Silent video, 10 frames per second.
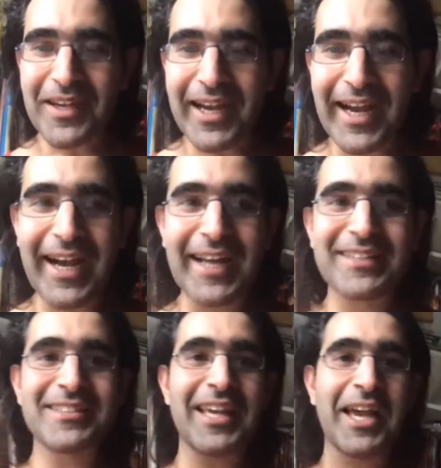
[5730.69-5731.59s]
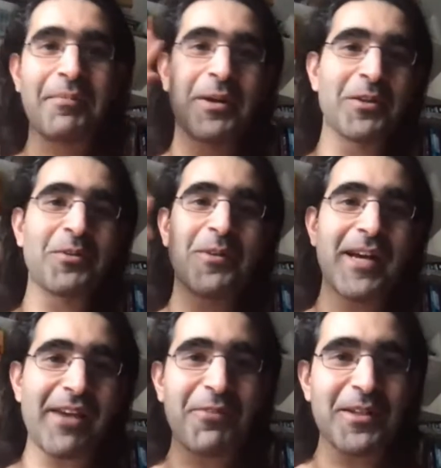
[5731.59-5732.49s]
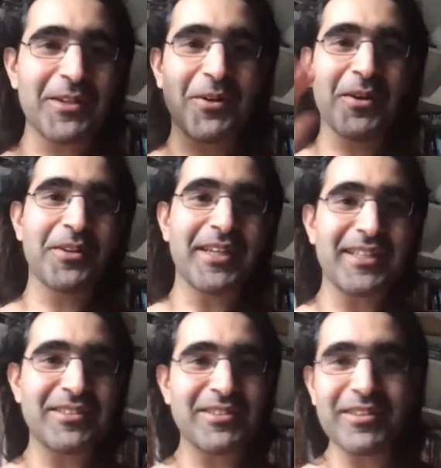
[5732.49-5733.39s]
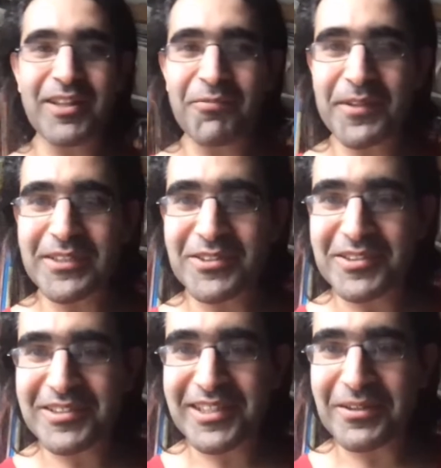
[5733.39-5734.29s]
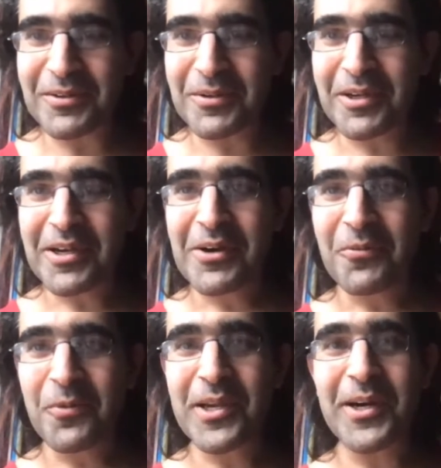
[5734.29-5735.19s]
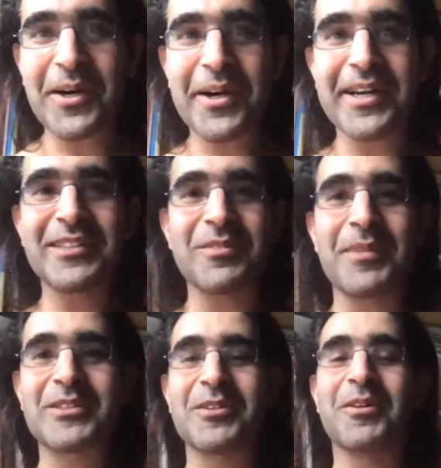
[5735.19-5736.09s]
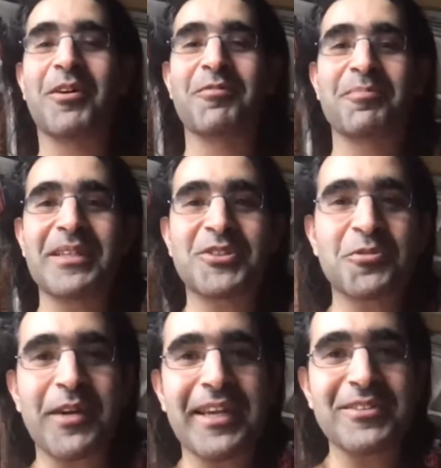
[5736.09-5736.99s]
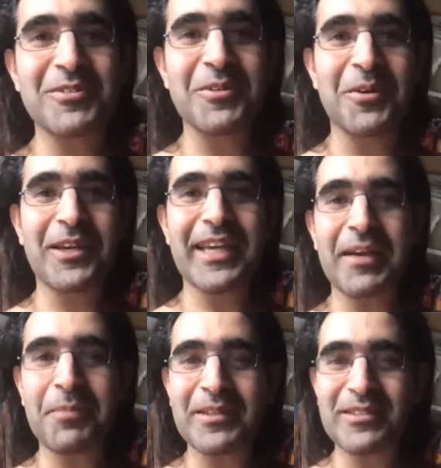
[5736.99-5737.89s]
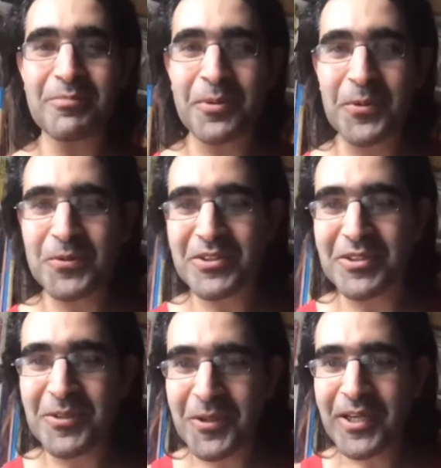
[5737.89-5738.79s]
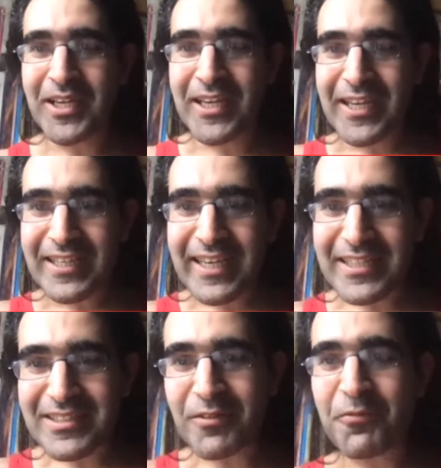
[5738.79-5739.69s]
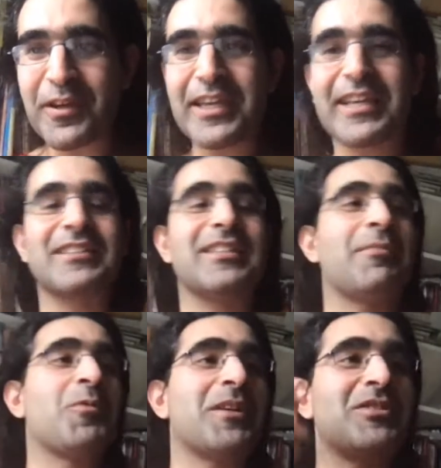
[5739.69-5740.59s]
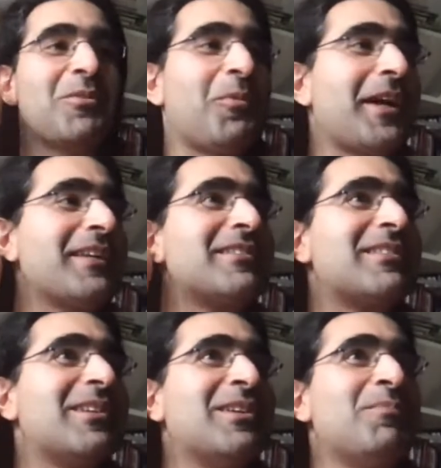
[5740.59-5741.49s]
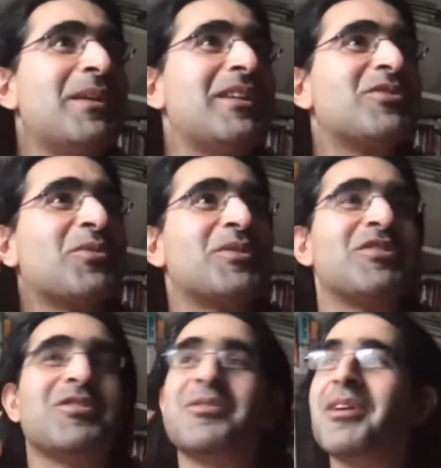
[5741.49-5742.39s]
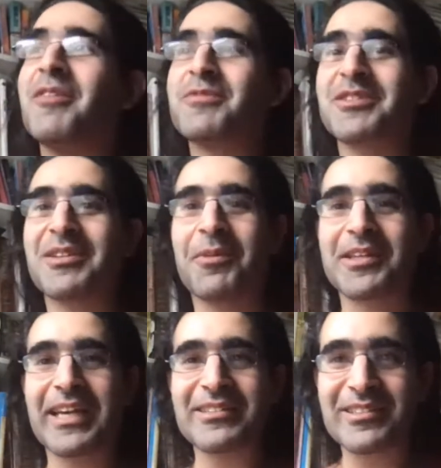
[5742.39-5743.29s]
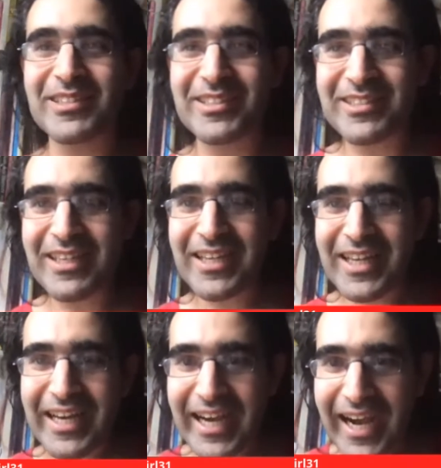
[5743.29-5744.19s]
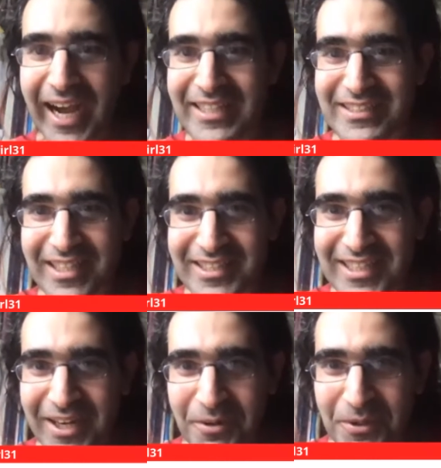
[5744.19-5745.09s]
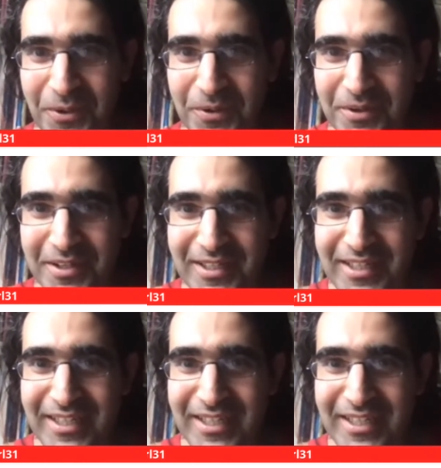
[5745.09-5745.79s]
And hello, Eva Leon. It's lovely to see you. We are in the middle of me trying to get people to guess a thing, and then I'm going to wait a minute or two after someone guesses it, and then carry on.